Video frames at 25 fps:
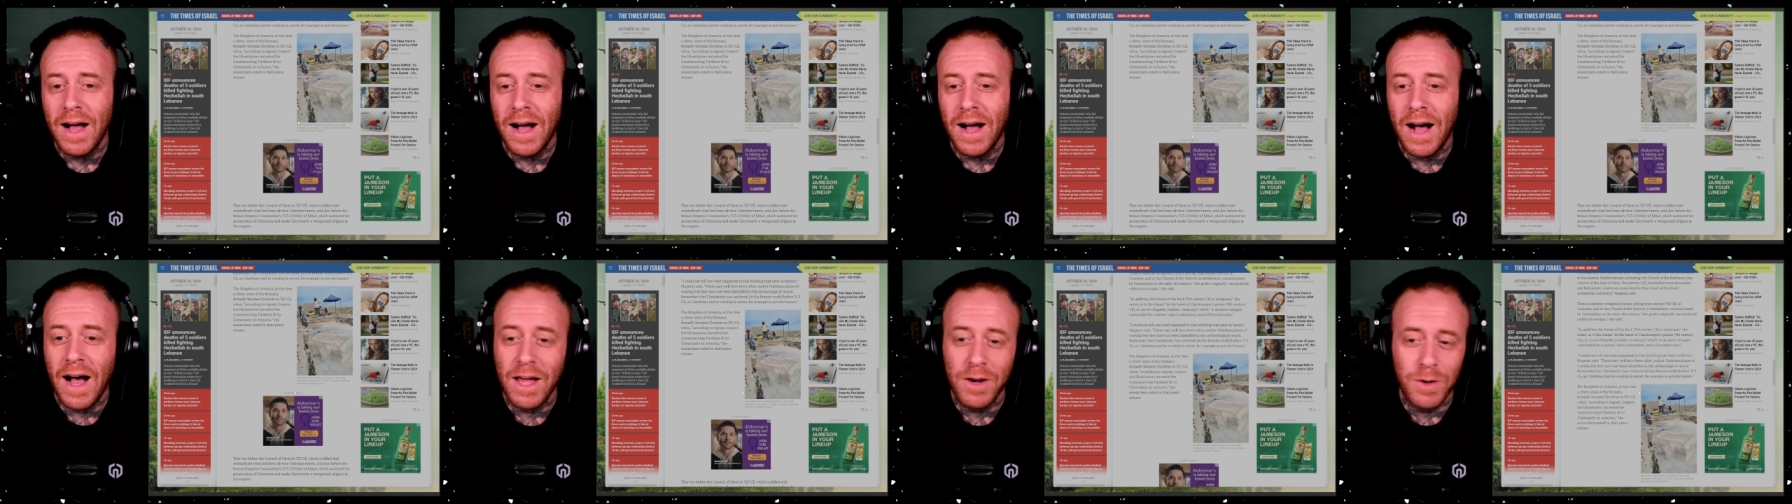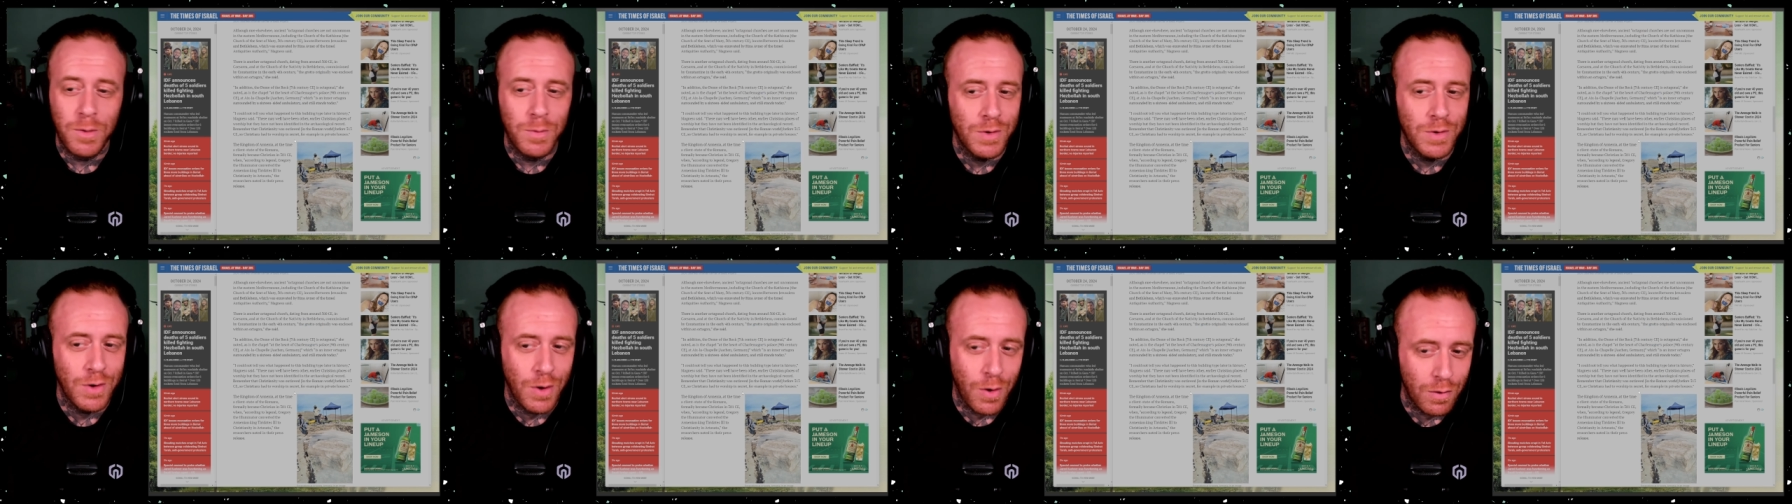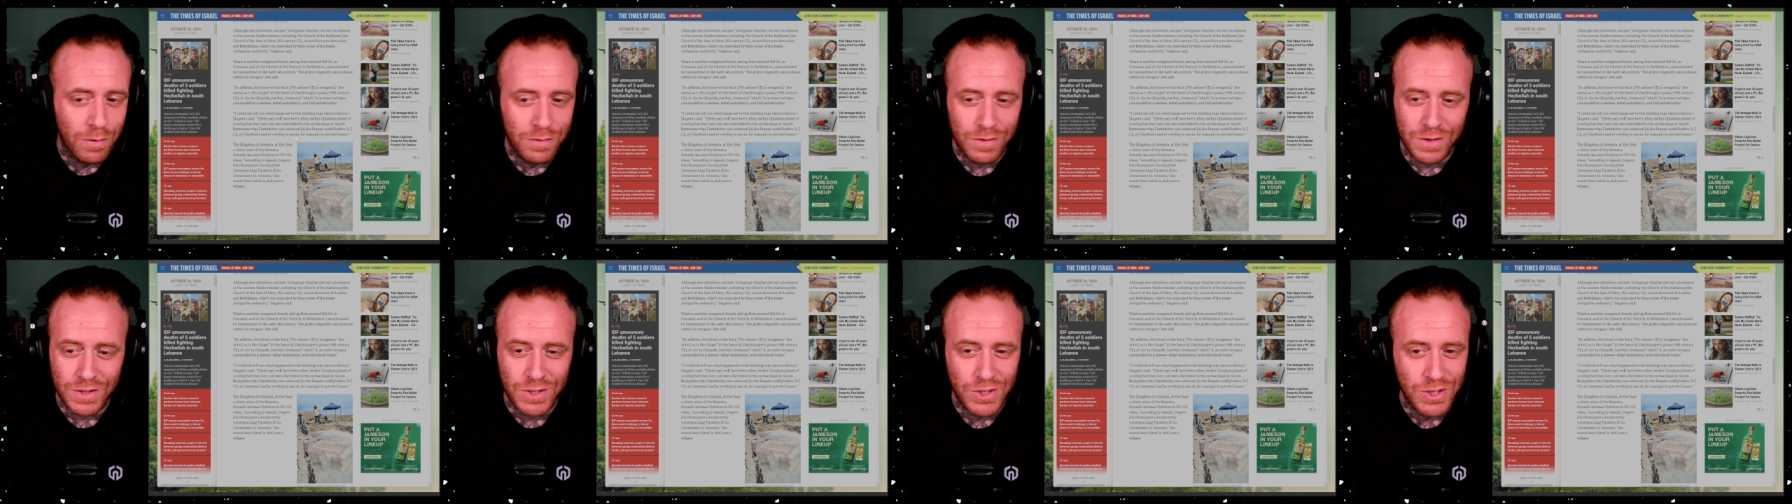I don't know
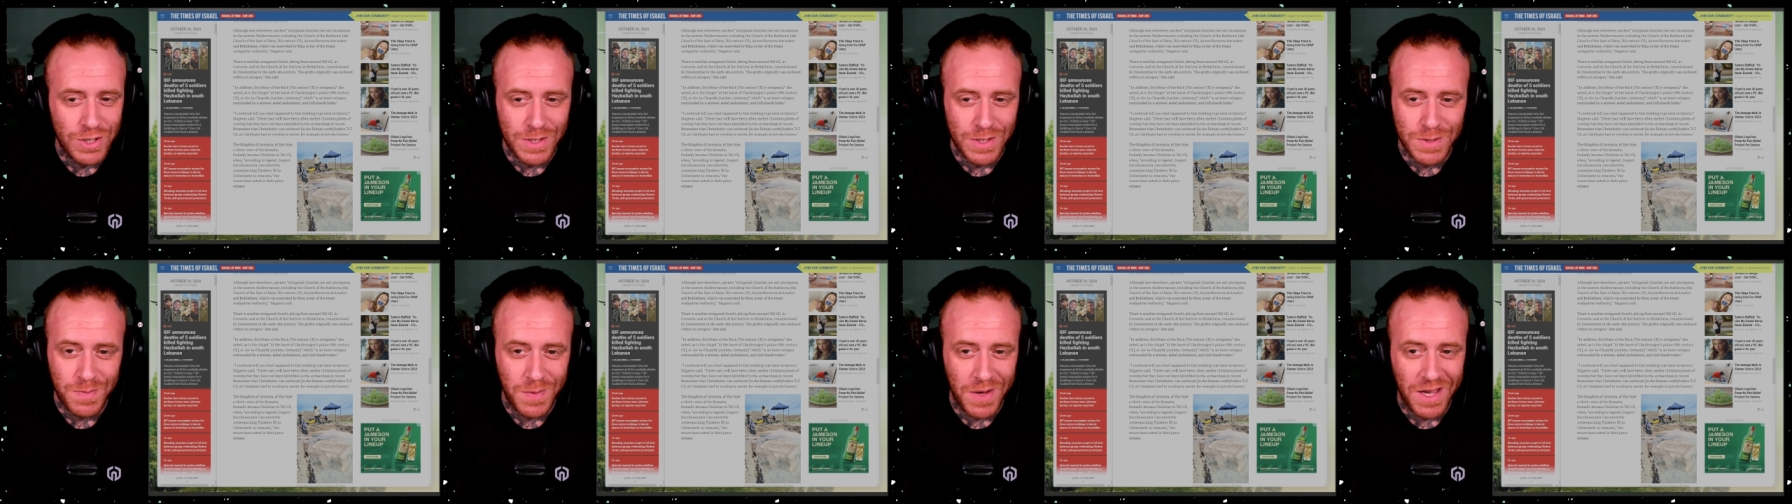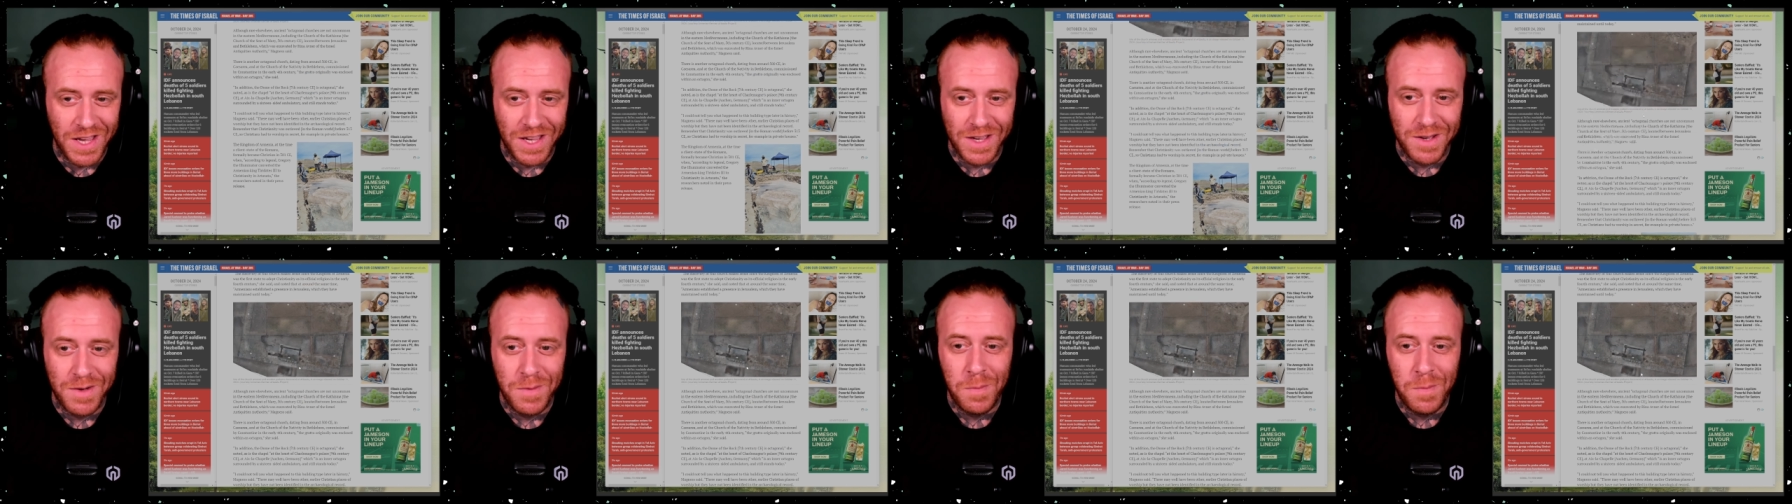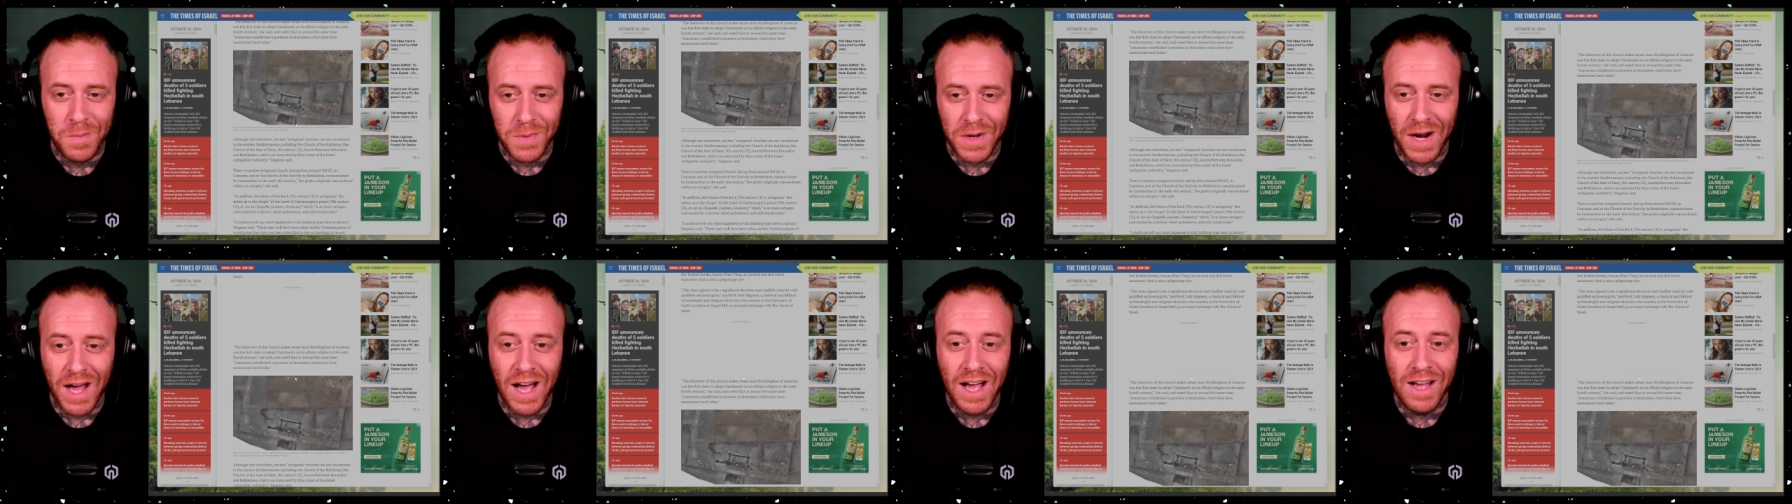if it's just me,
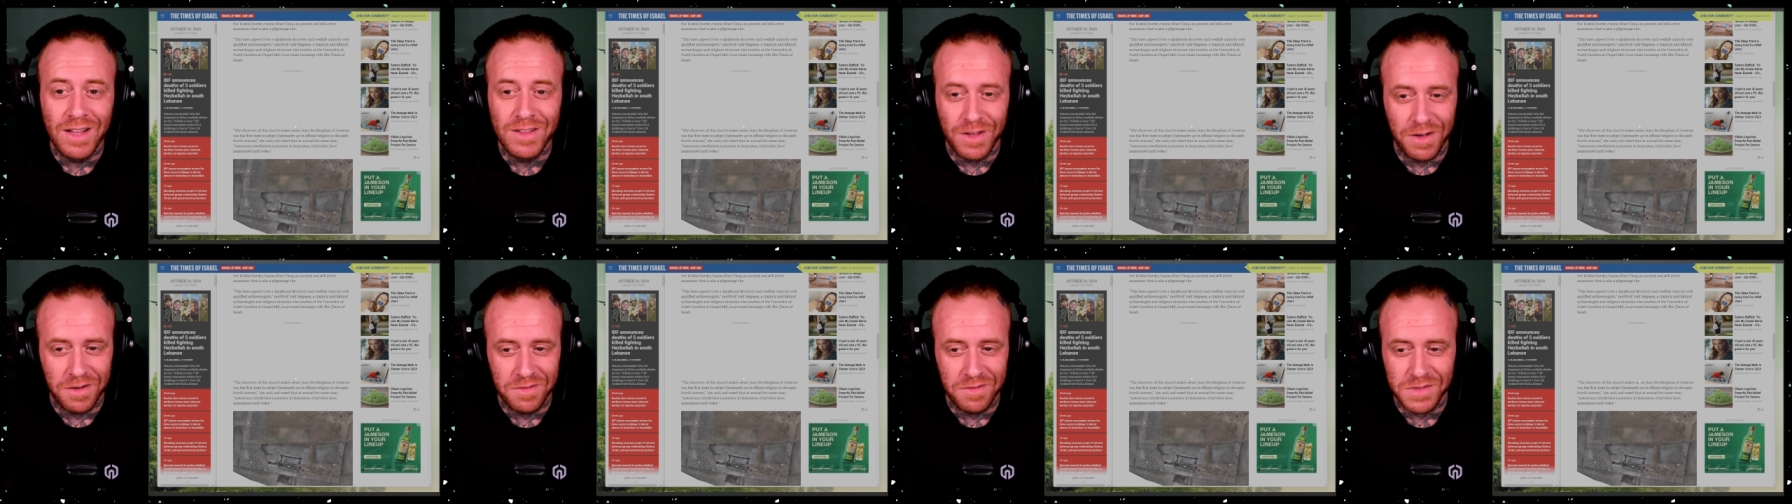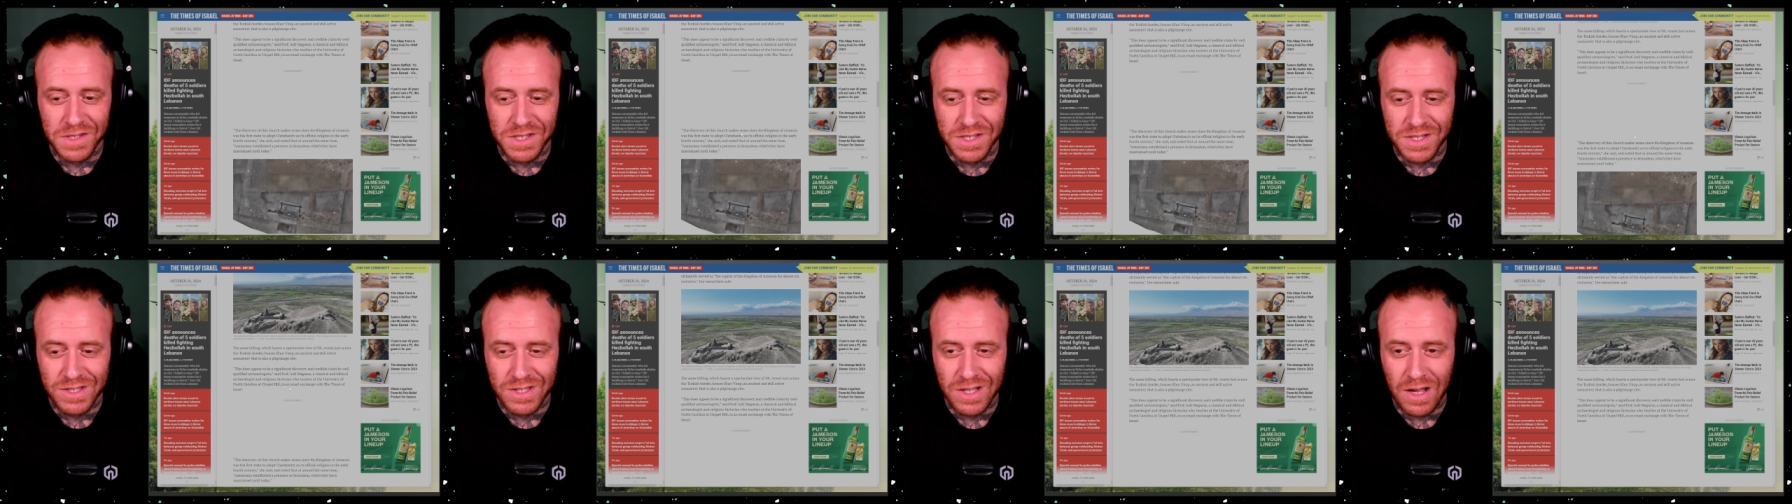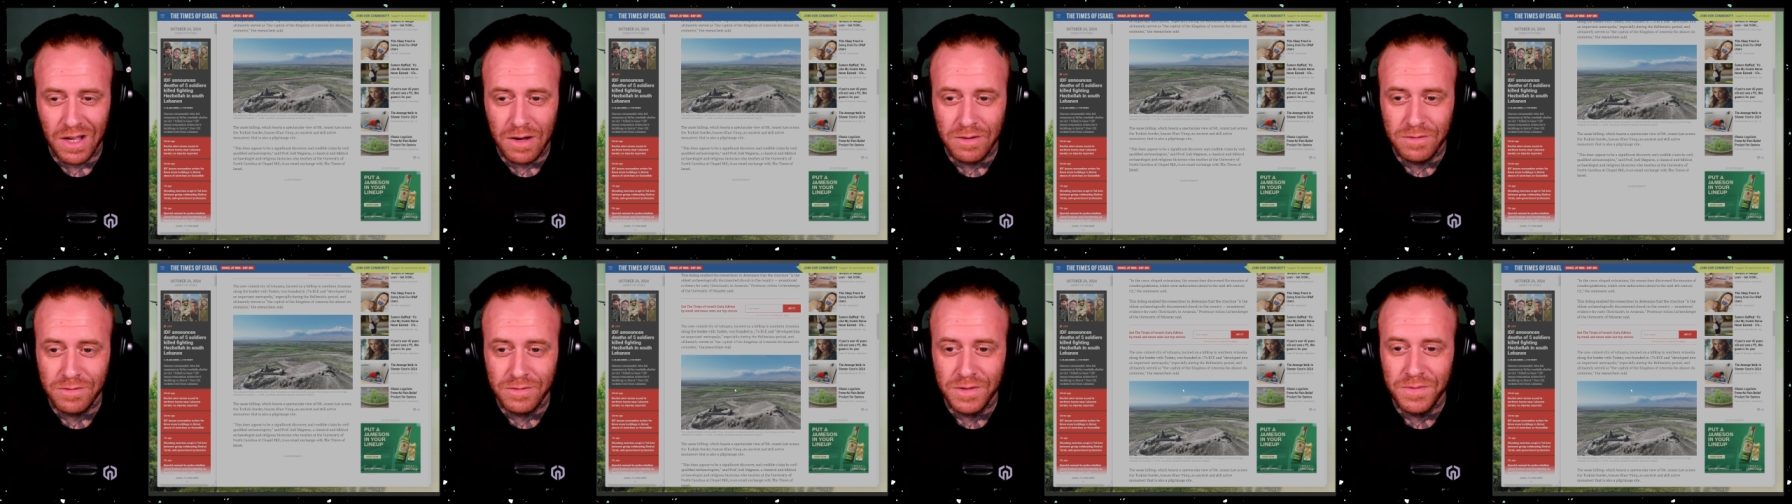but I love this
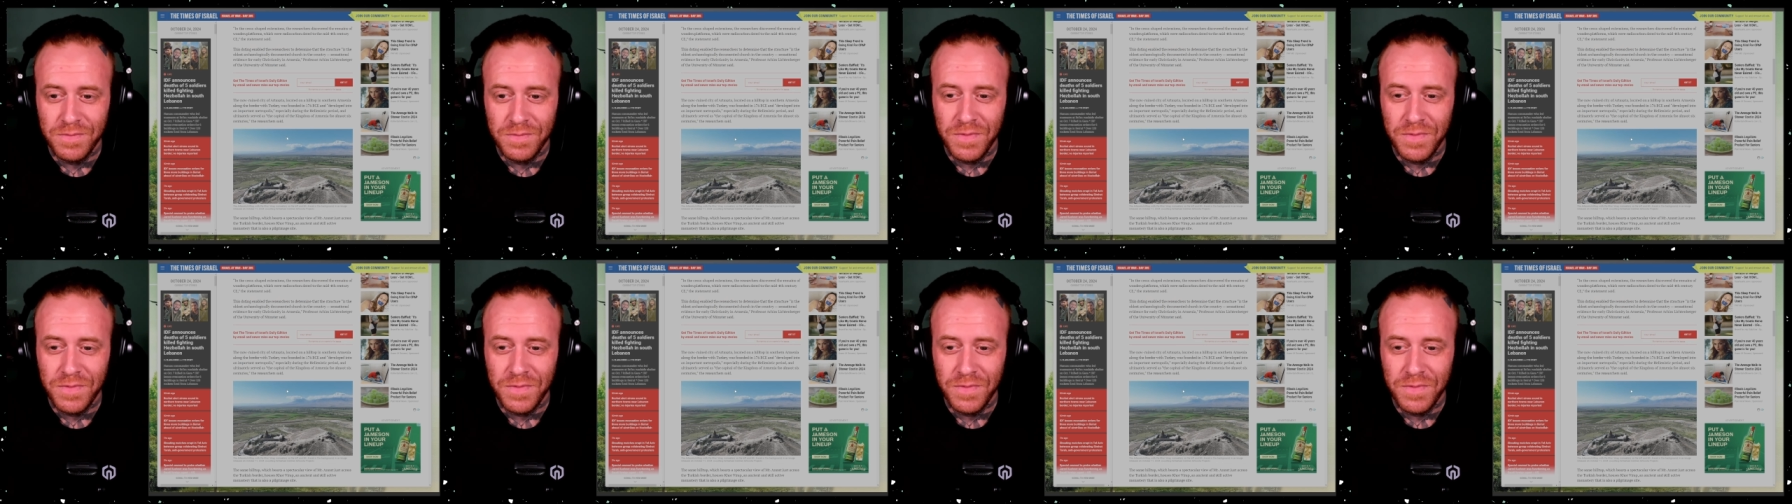stuff.